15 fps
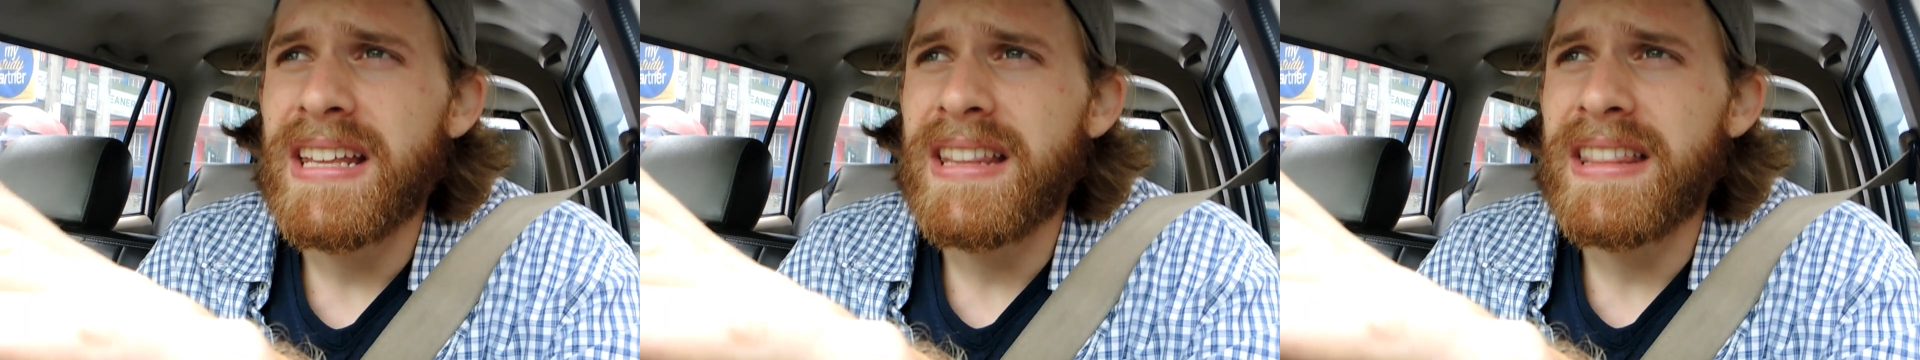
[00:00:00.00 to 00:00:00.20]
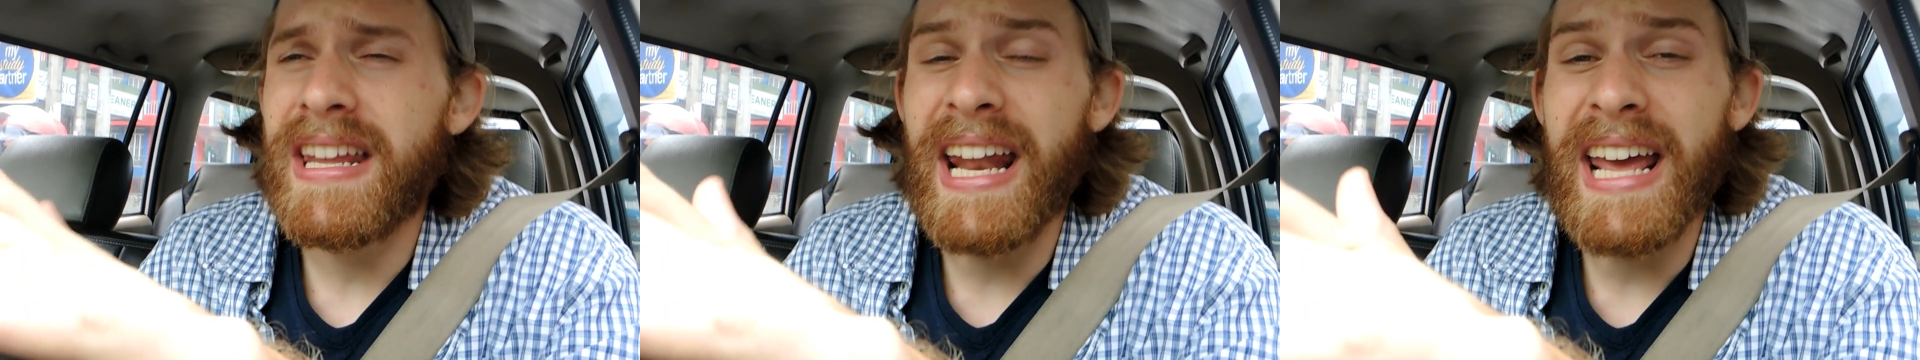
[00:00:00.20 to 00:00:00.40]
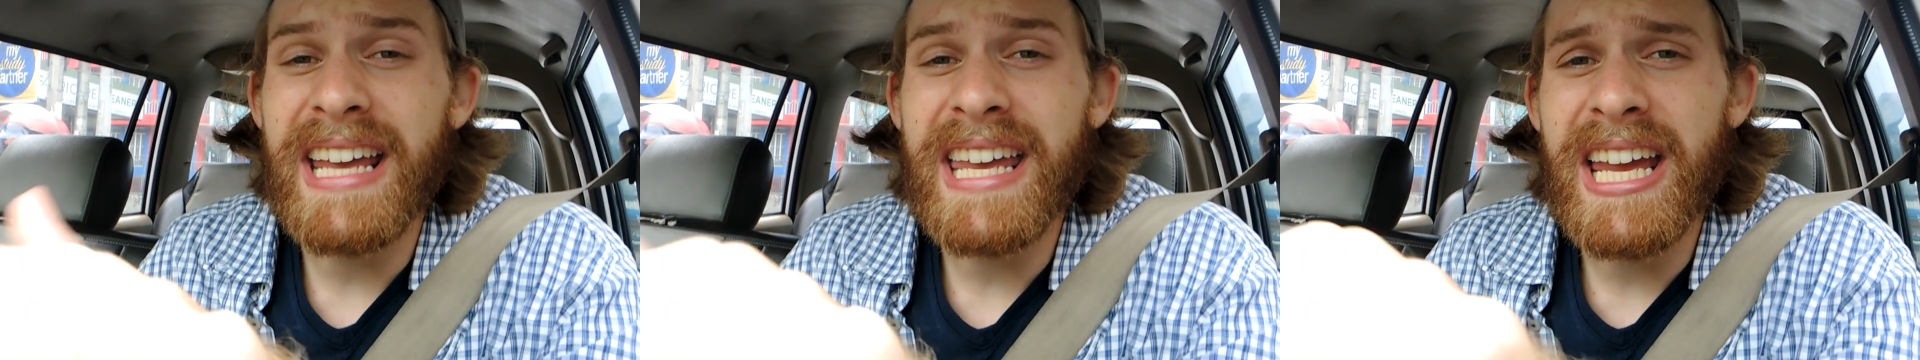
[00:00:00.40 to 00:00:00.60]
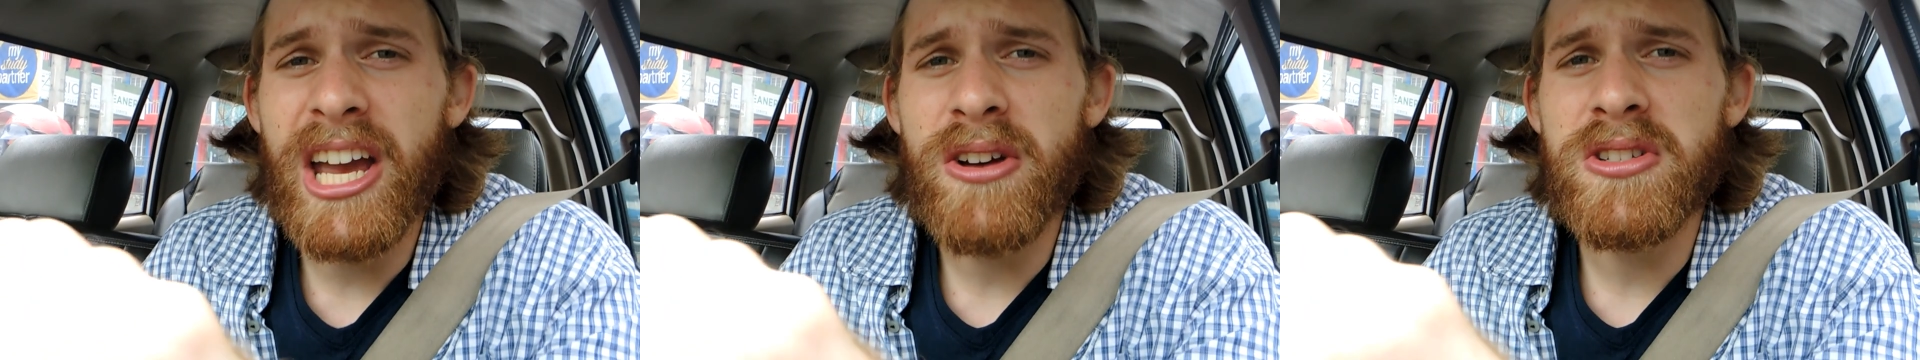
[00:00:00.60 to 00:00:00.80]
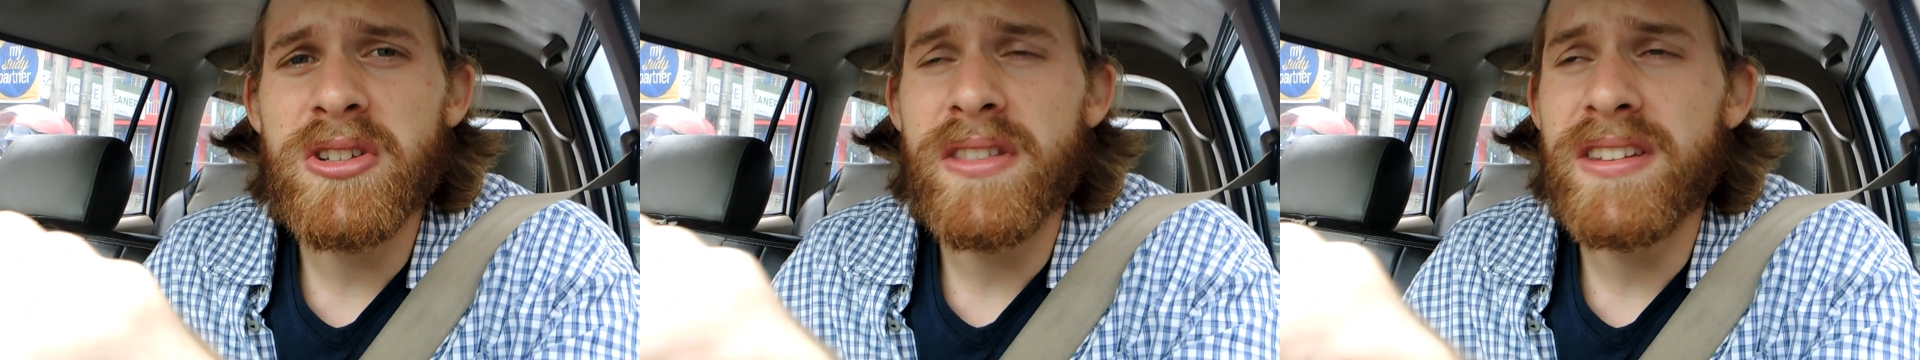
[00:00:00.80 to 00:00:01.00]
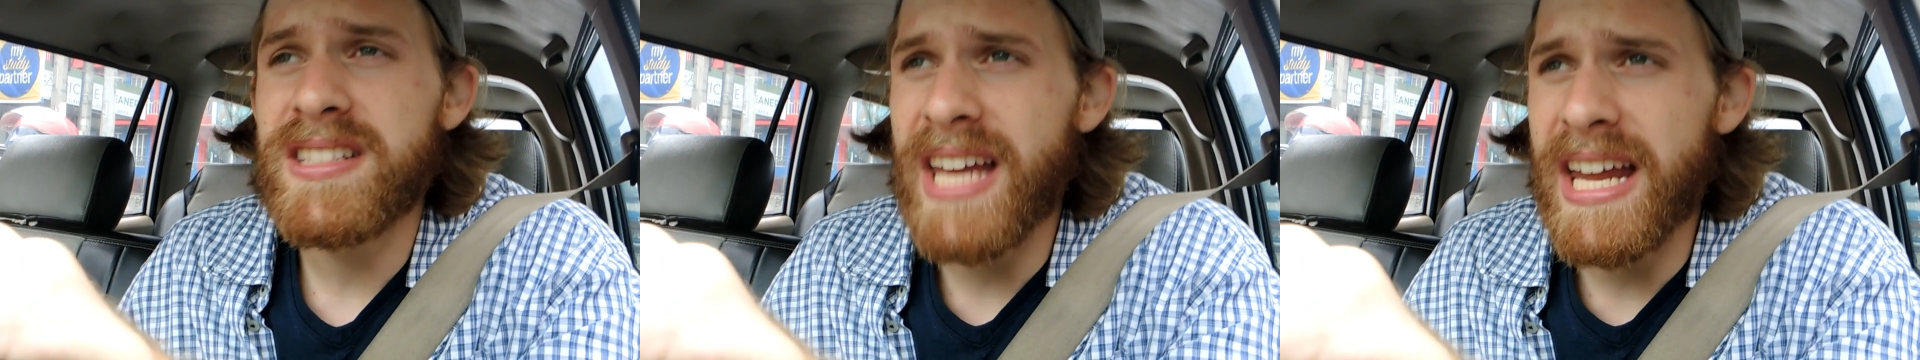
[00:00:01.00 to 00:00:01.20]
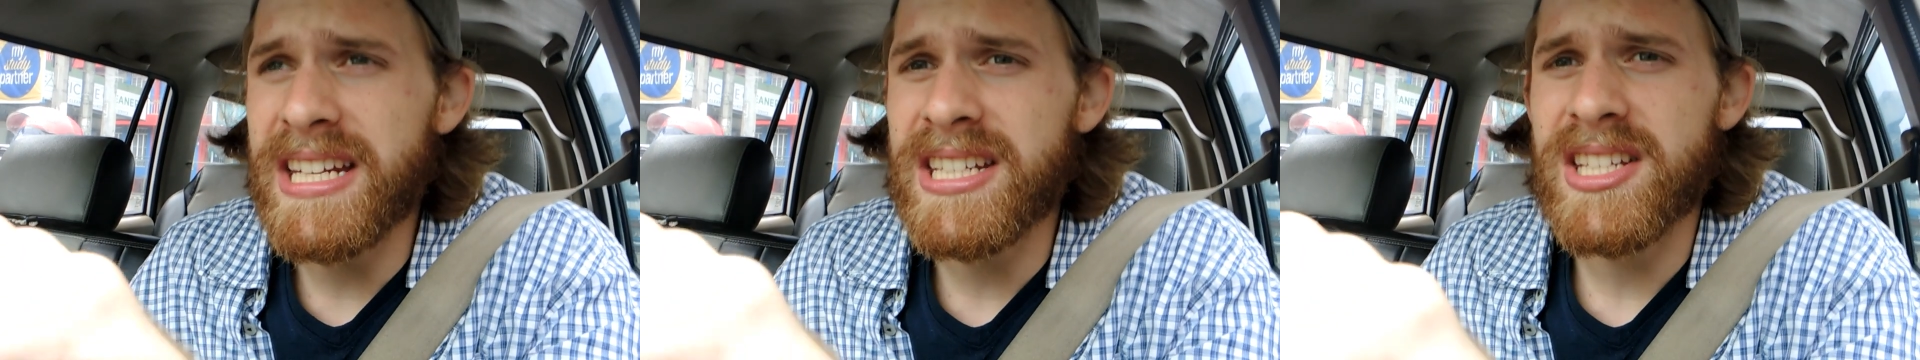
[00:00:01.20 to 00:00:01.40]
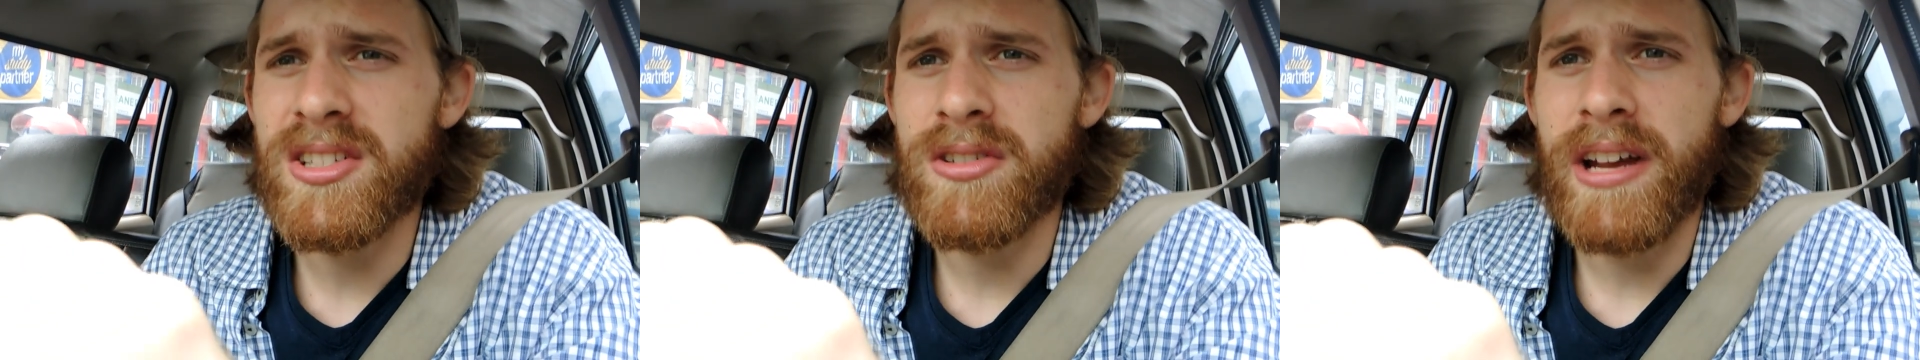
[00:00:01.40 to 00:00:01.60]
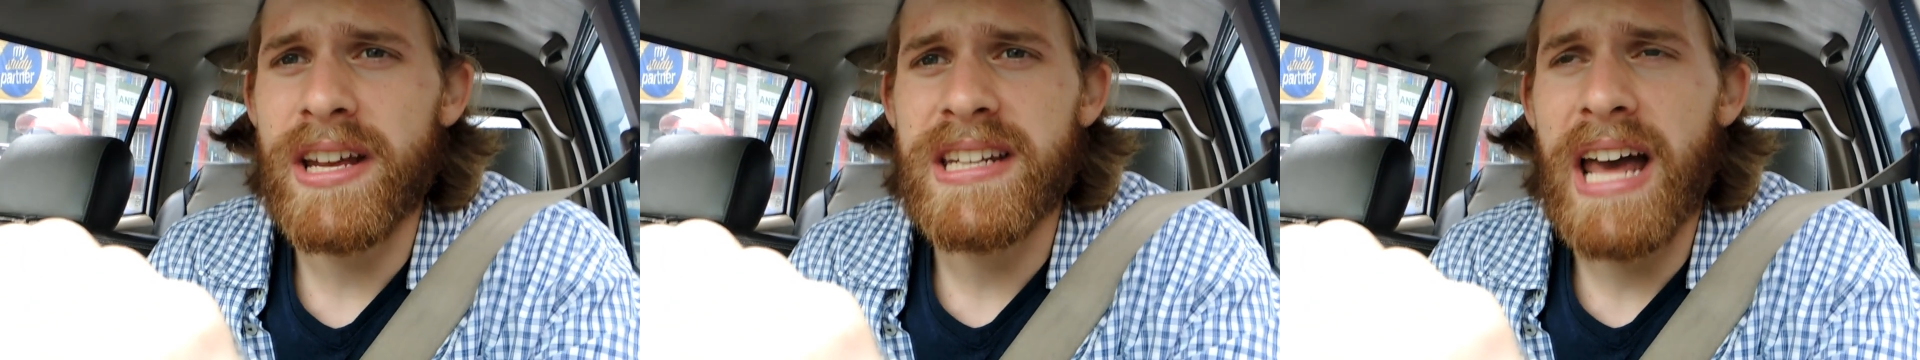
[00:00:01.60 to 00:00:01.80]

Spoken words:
That I can go to the dentist right